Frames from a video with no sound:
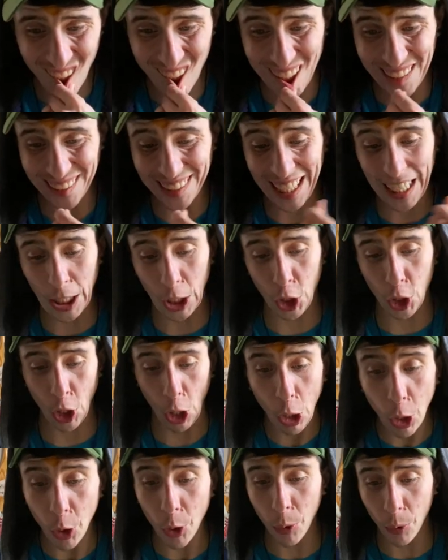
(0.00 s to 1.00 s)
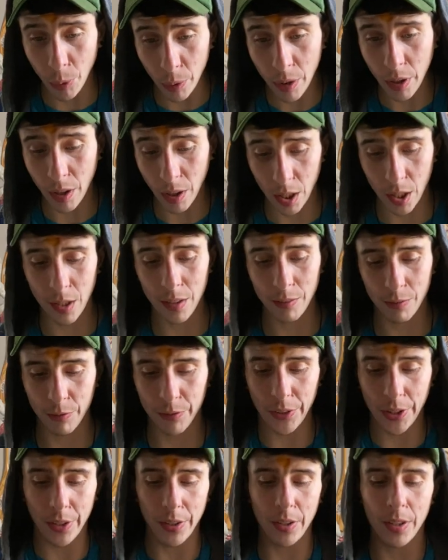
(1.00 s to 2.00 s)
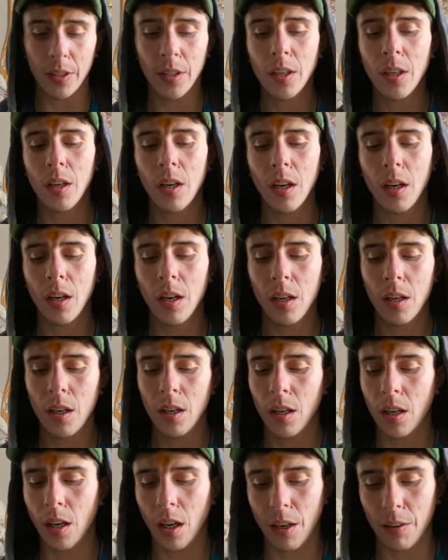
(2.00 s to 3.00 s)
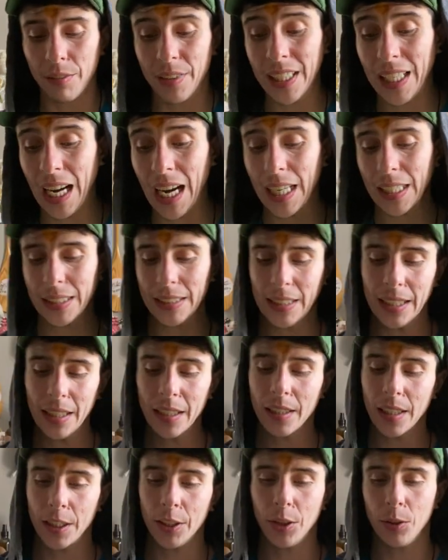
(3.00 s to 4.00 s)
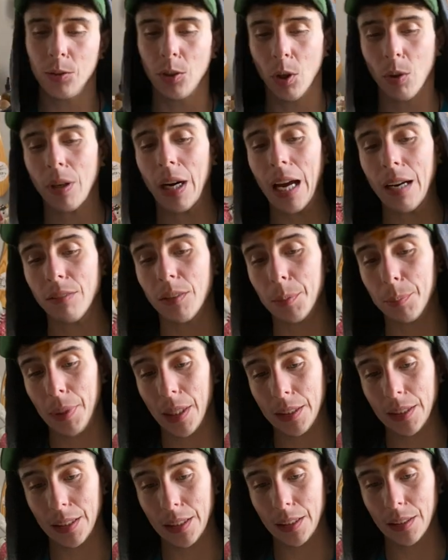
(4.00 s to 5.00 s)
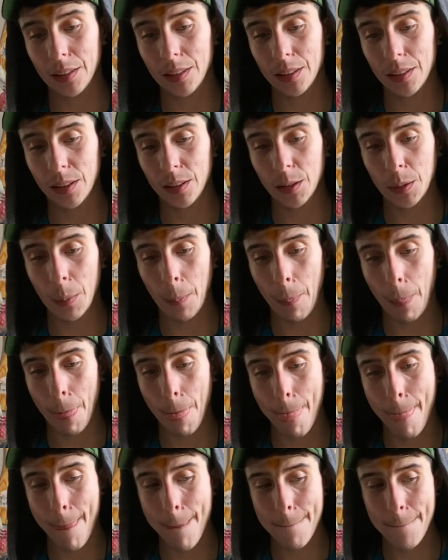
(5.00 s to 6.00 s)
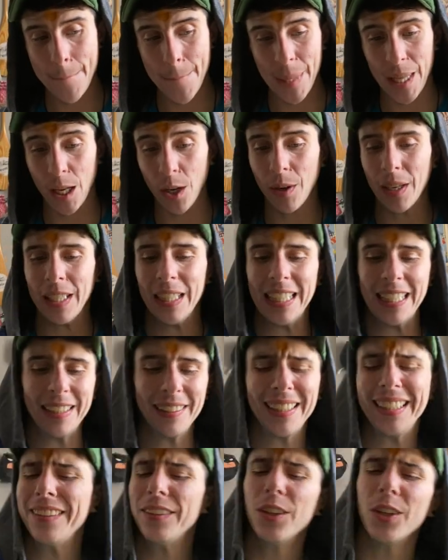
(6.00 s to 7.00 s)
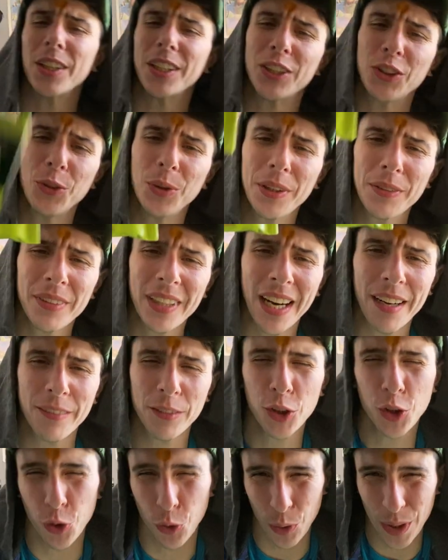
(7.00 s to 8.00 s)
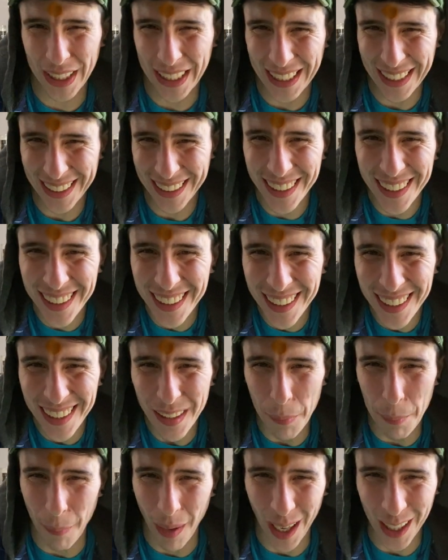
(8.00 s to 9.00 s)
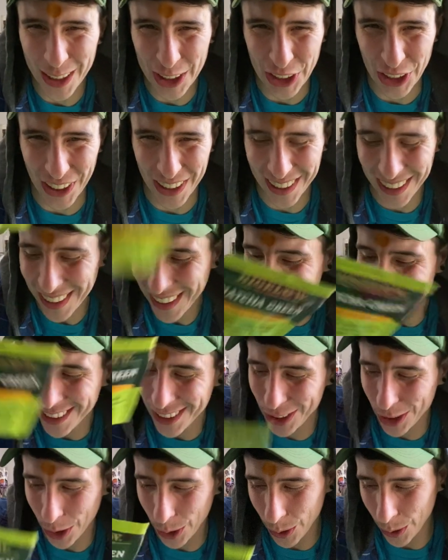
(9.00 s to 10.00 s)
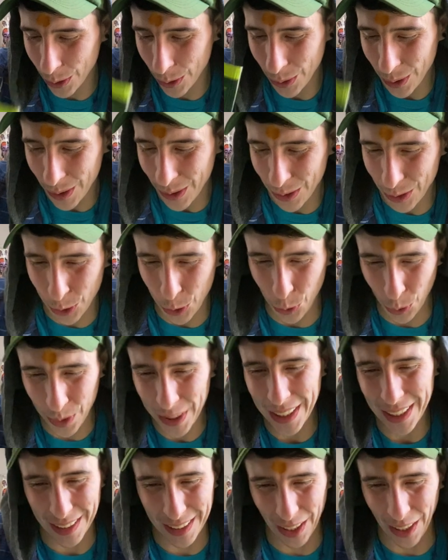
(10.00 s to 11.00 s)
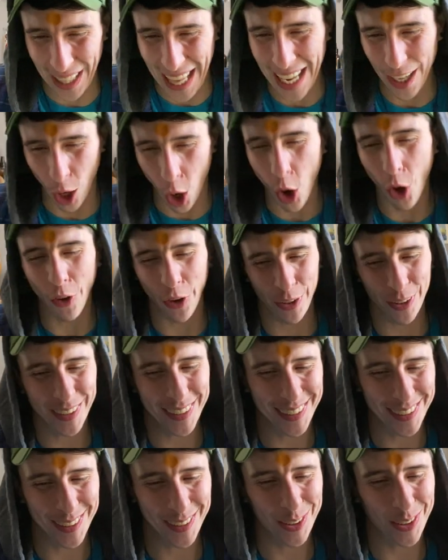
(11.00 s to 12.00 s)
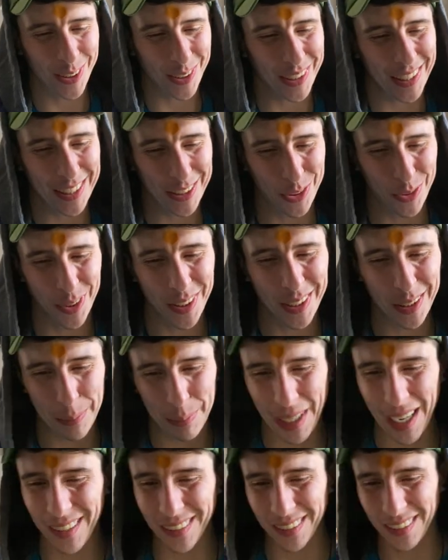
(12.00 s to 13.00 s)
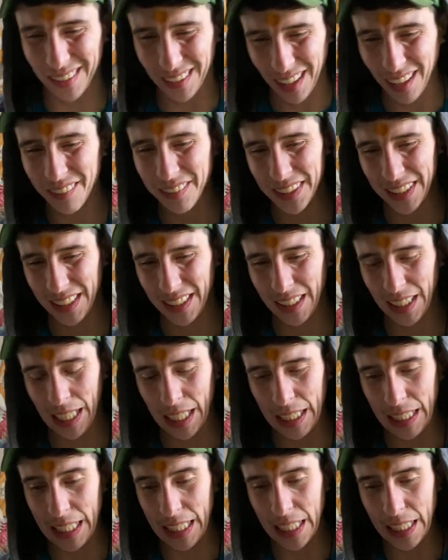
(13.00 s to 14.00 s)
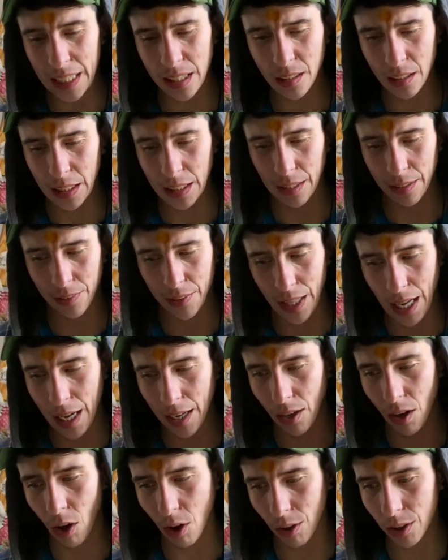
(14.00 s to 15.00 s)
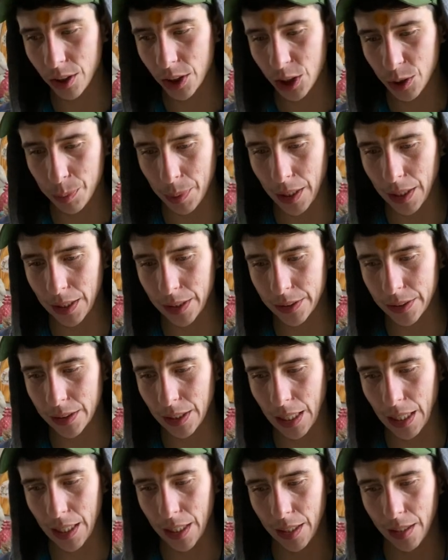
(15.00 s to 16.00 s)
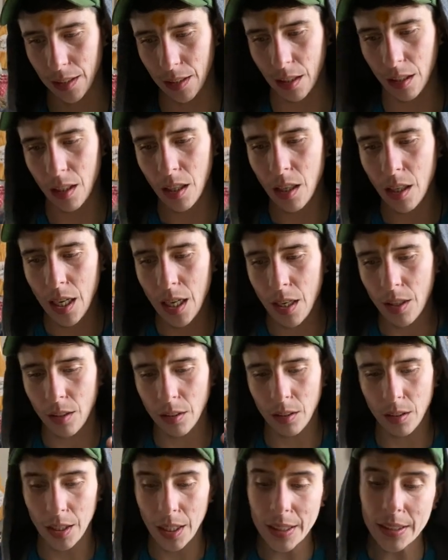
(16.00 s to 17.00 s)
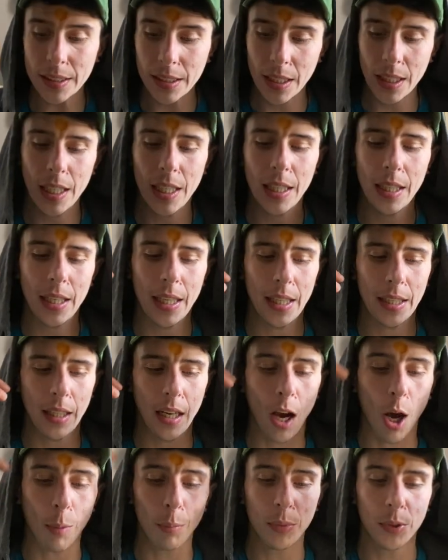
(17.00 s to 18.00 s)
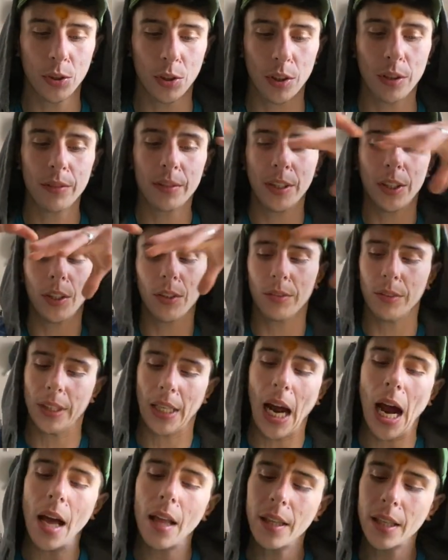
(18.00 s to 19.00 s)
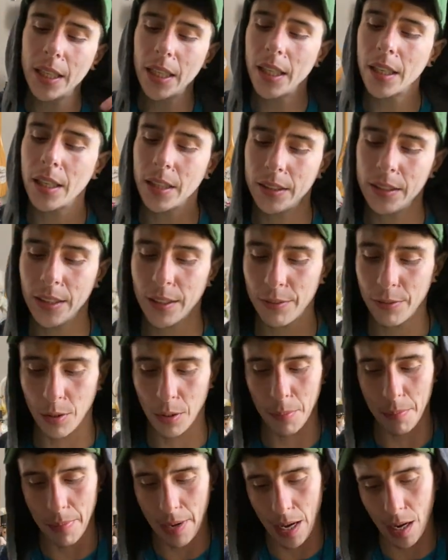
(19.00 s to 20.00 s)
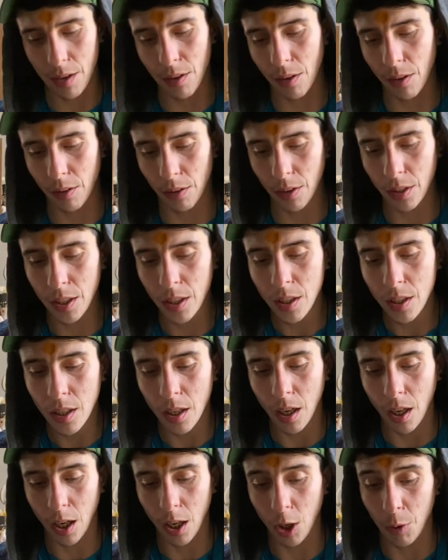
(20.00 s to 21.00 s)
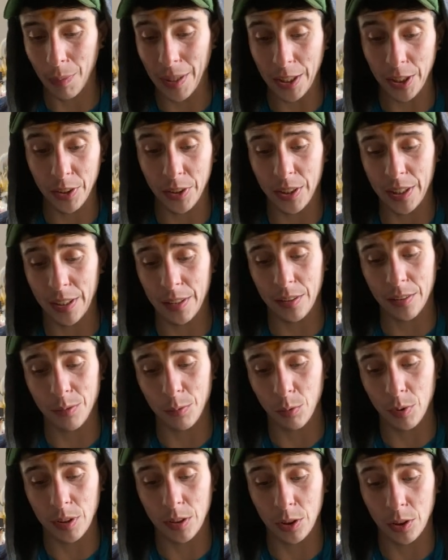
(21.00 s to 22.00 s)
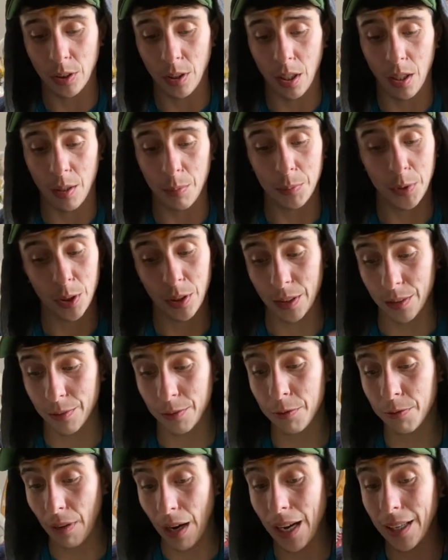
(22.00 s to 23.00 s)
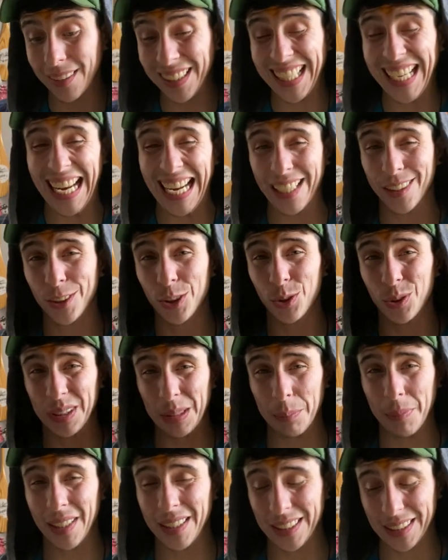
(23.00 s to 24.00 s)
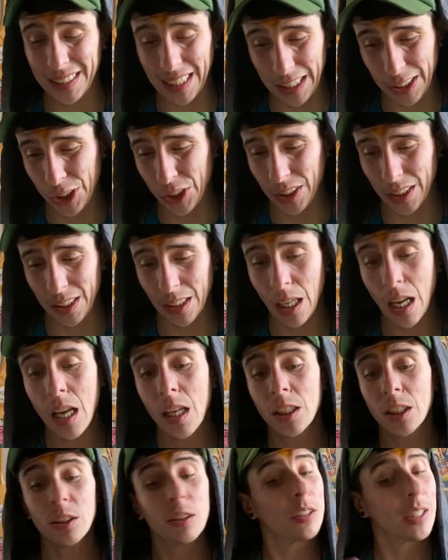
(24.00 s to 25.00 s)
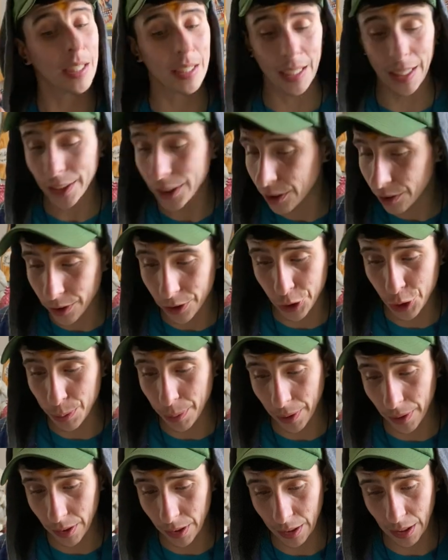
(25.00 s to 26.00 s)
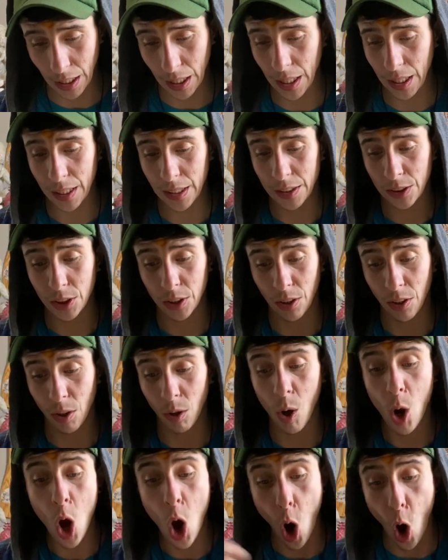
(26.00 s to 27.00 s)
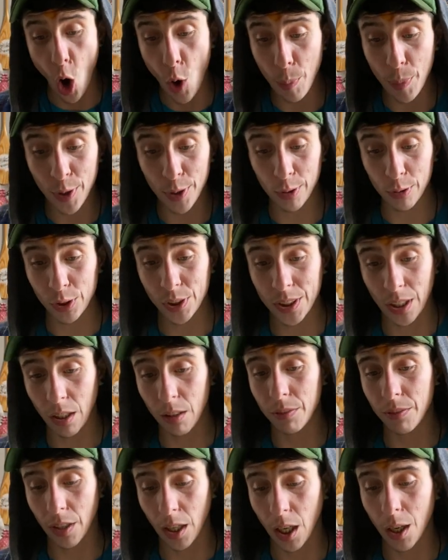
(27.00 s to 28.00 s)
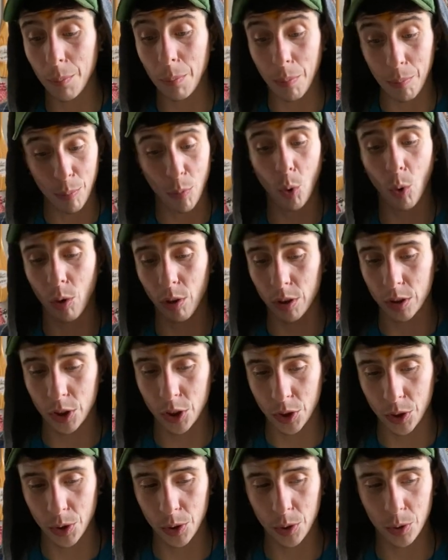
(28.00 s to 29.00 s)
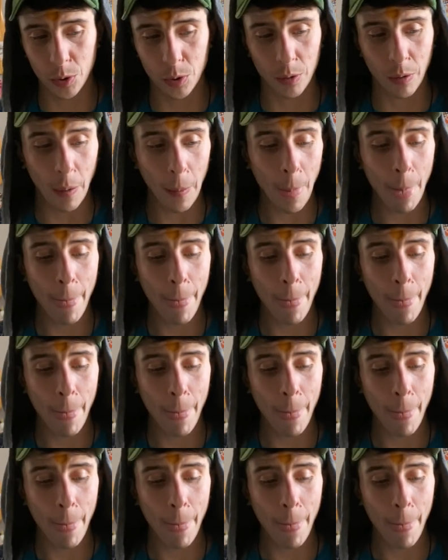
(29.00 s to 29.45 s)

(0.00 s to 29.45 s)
let go of the idea that you don't have abundance. And look, you even have green matcha. So green, that heart. So it's really about loving and healing that heart space and listening and observing your reality in a different manner. And you can find the answers in meditation. Connect to your spirit guides. Open yourself up more to